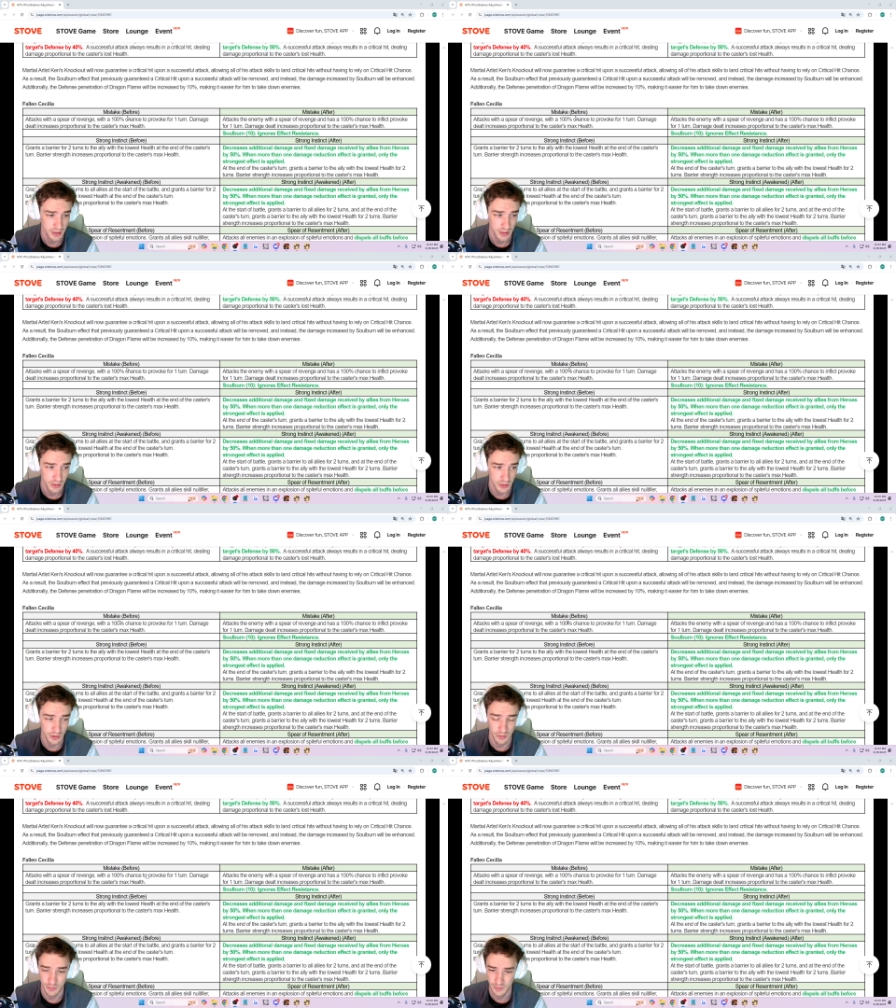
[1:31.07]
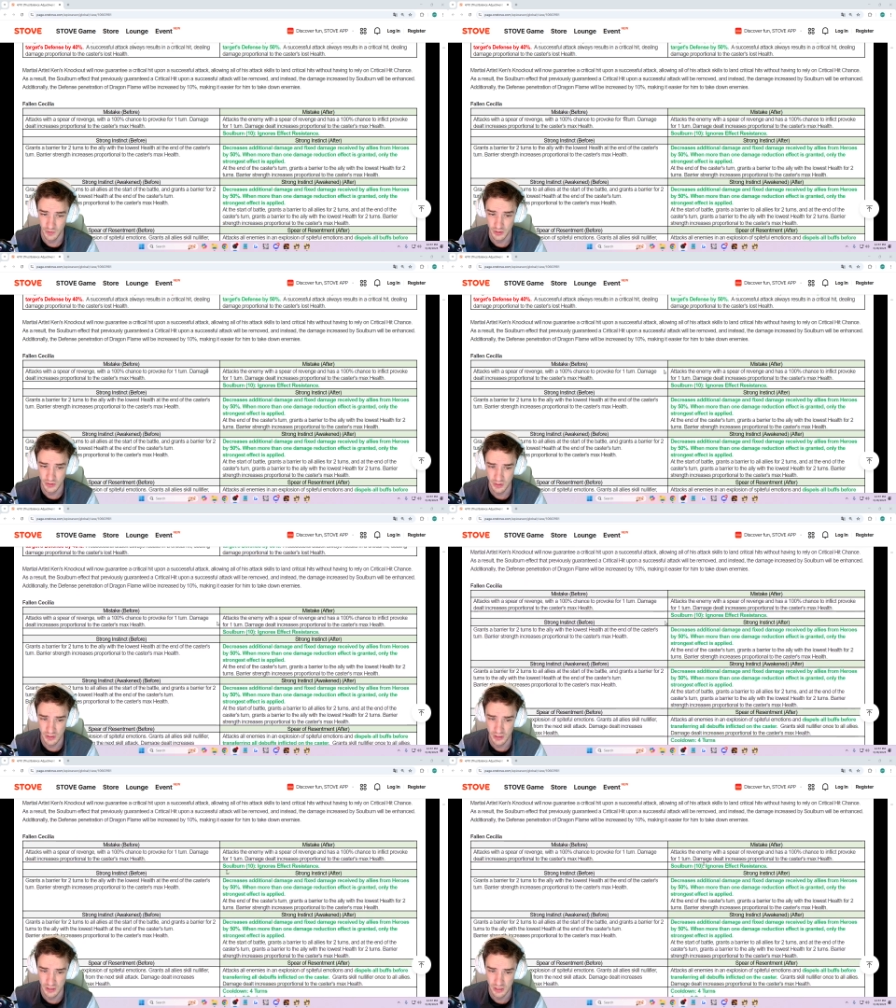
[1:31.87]
So, Fallen
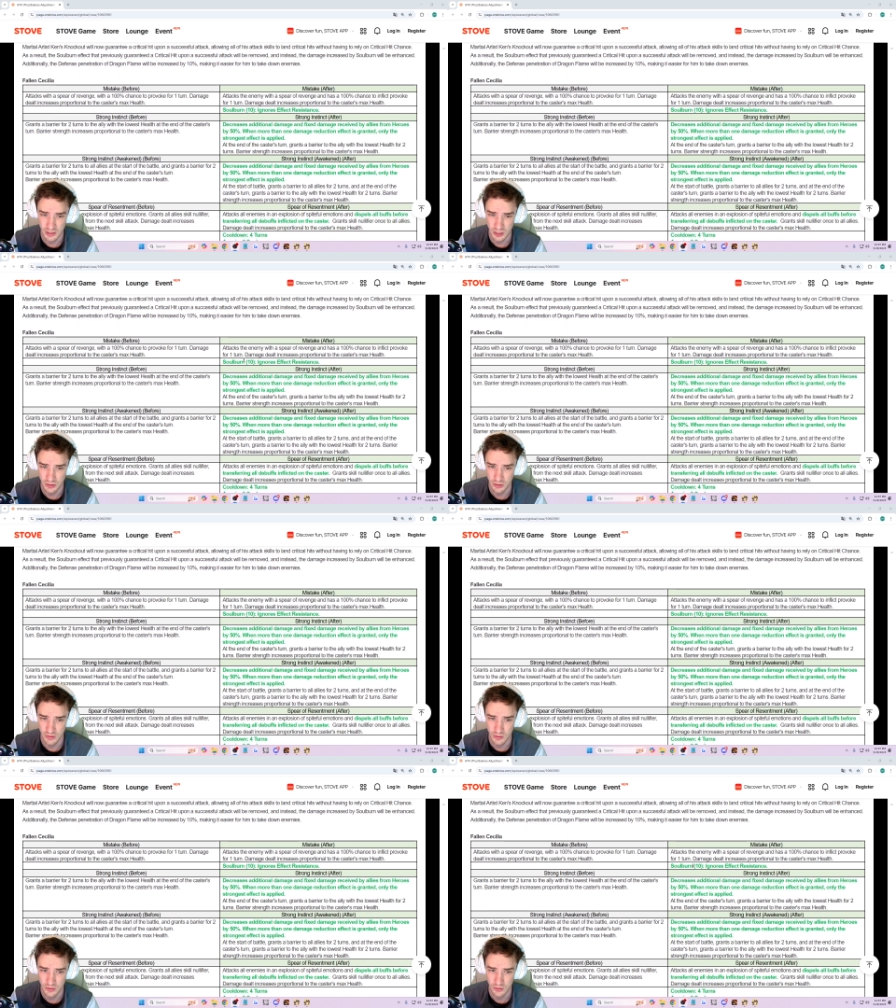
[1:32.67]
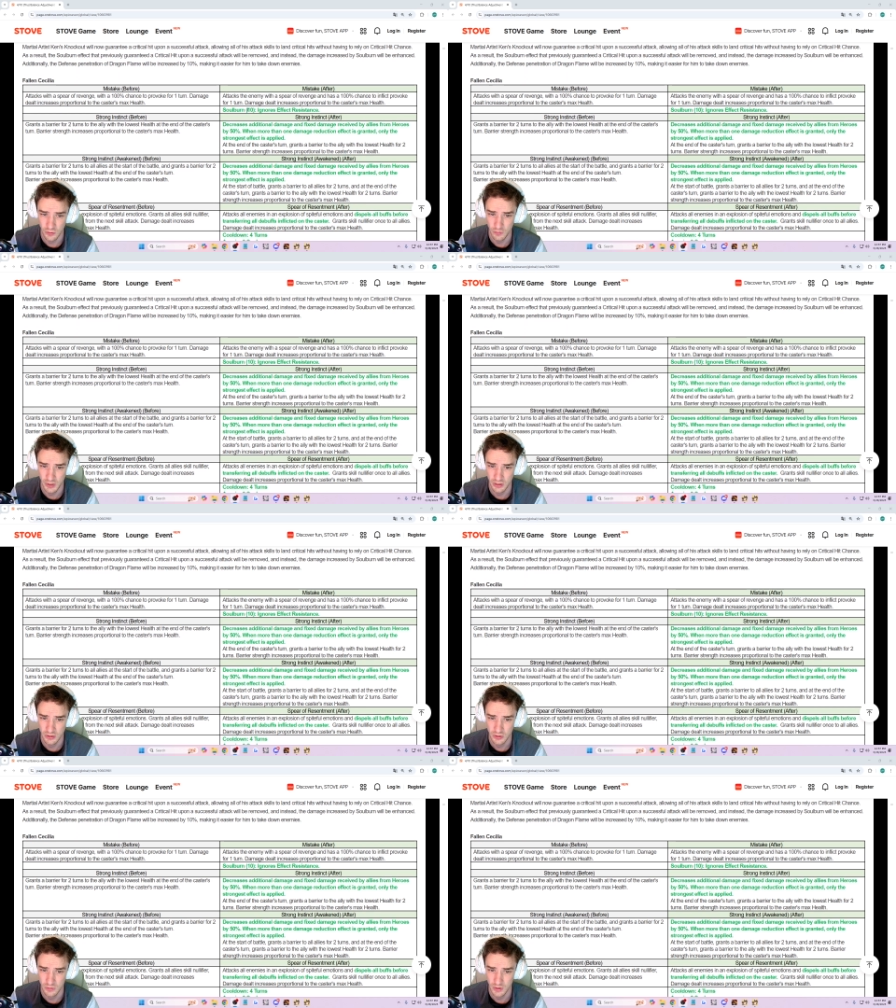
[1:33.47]
Cecilia, they changed the Soul Burn
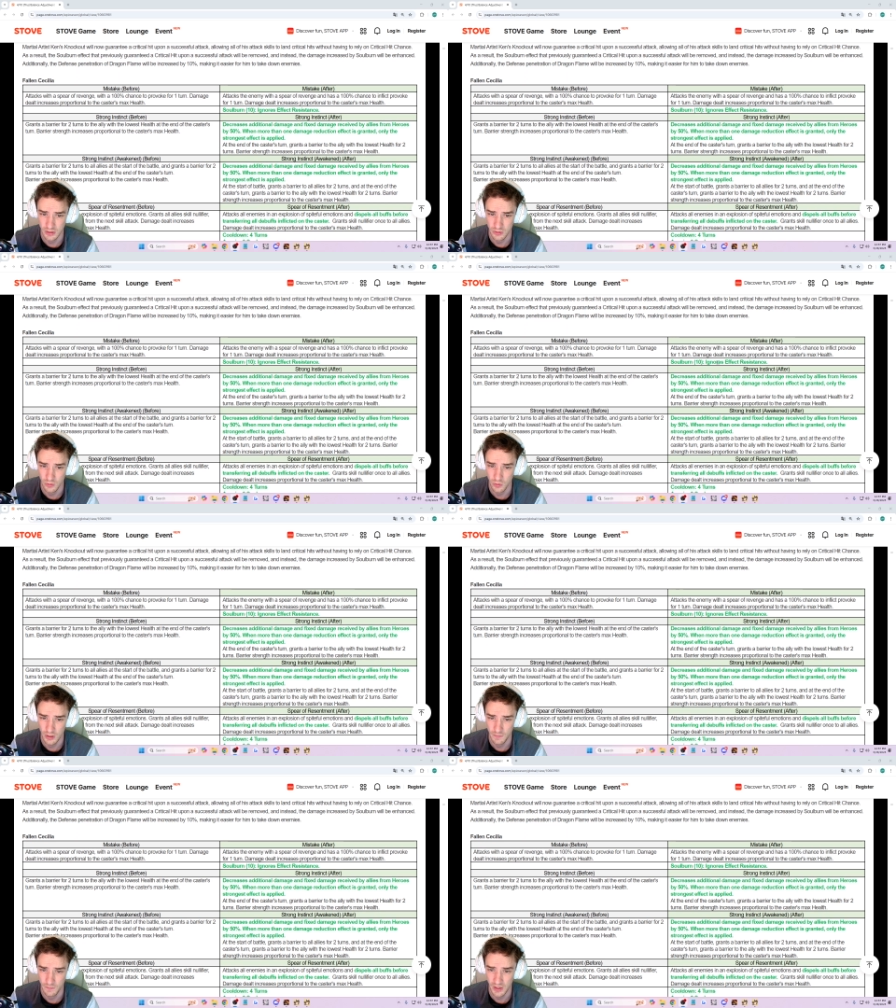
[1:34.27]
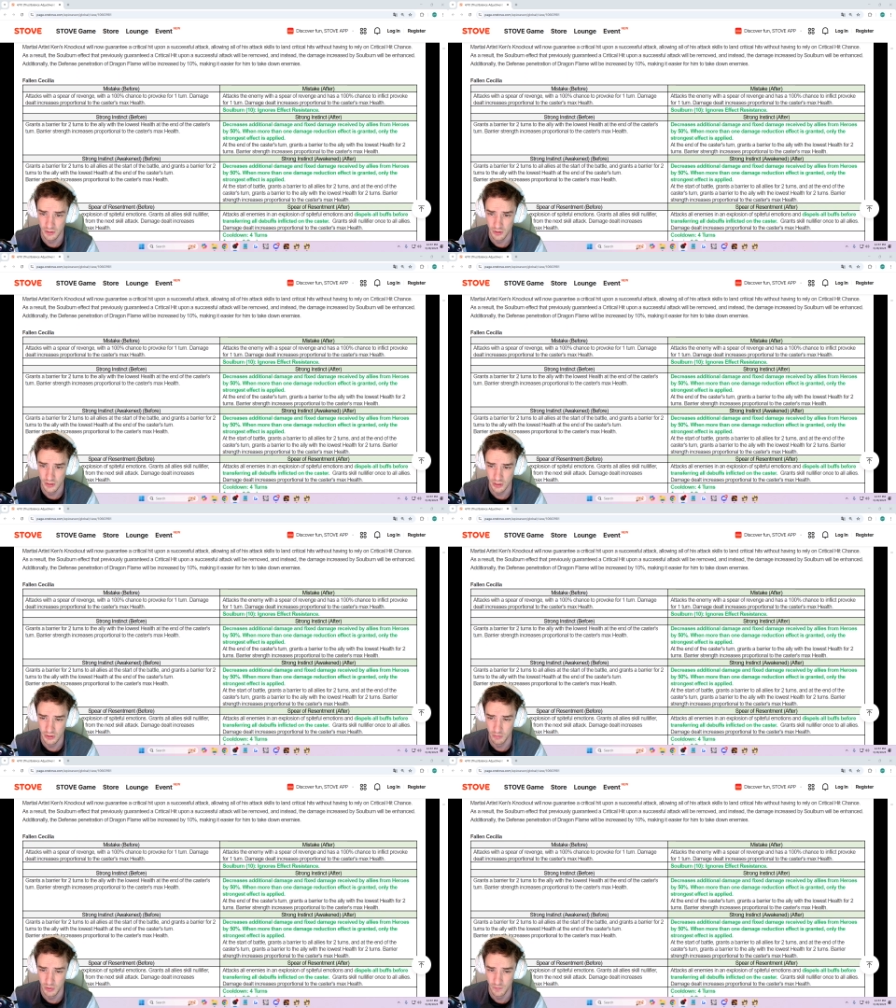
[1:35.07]
to ignore effect res on
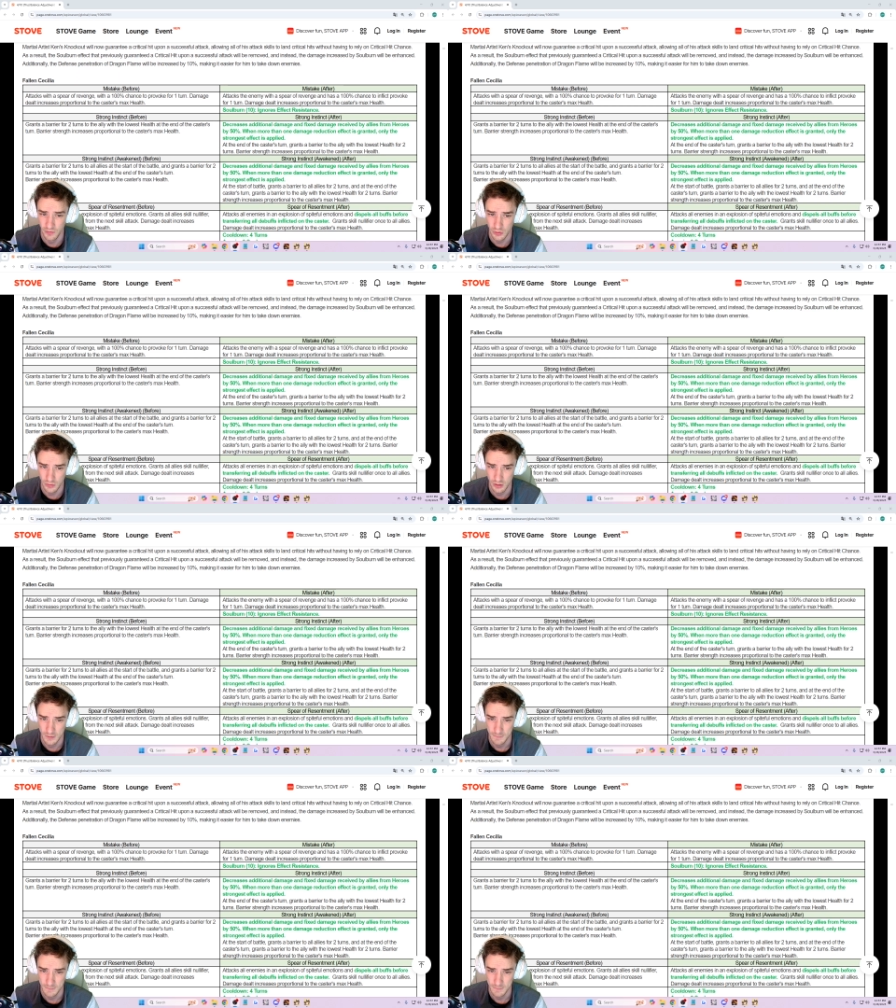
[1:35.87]
the provoke.